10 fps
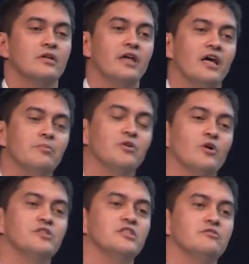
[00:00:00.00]

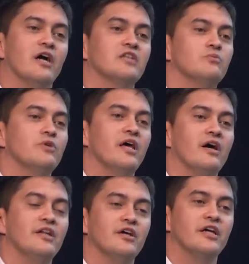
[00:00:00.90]
cannabinoids interact with
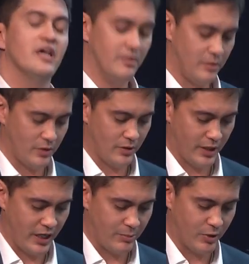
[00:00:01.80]
our
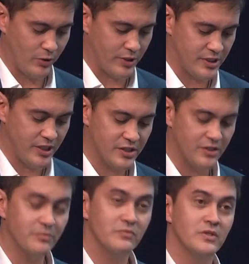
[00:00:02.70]
endocannabinoid
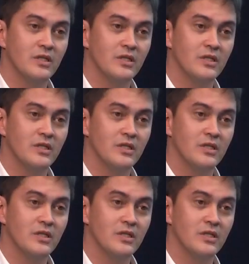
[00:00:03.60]
system